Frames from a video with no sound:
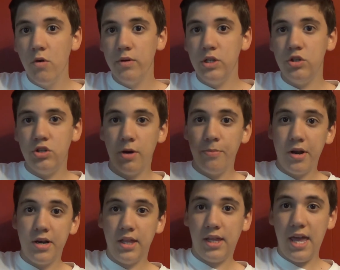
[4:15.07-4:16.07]
When you jump
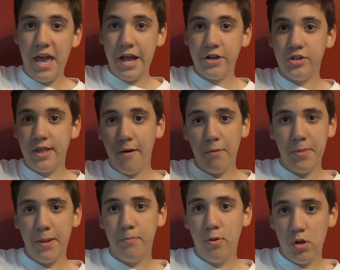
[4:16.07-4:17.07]
onto the cage, that will
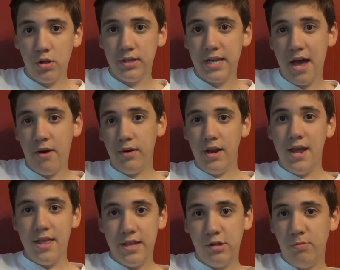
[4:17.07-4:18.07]
be pulled down,
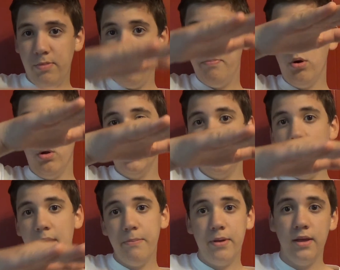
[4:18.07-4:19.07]
this will be pulled
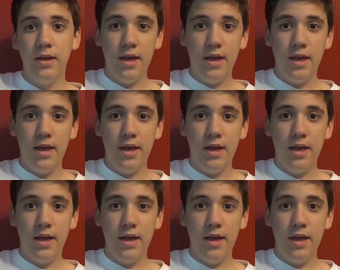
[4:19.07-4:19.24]
up,